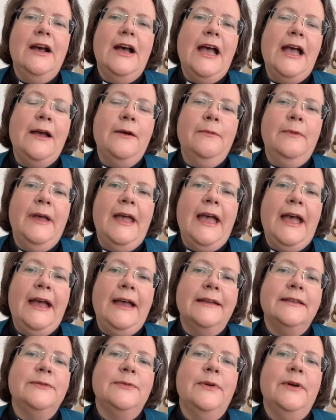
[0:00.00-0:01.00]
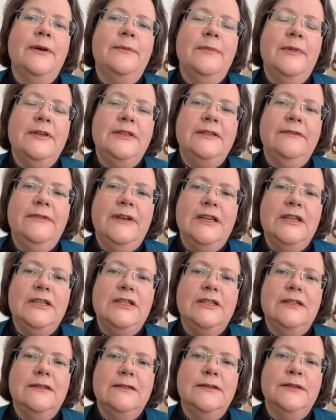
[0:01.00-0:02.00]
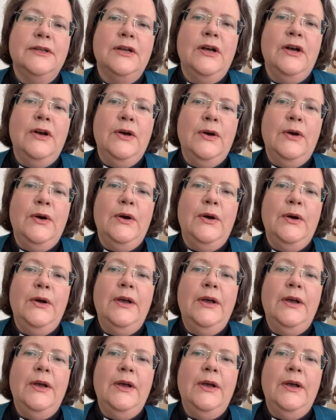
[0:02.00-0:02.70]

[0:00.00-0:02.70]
how we act, what our motivations are,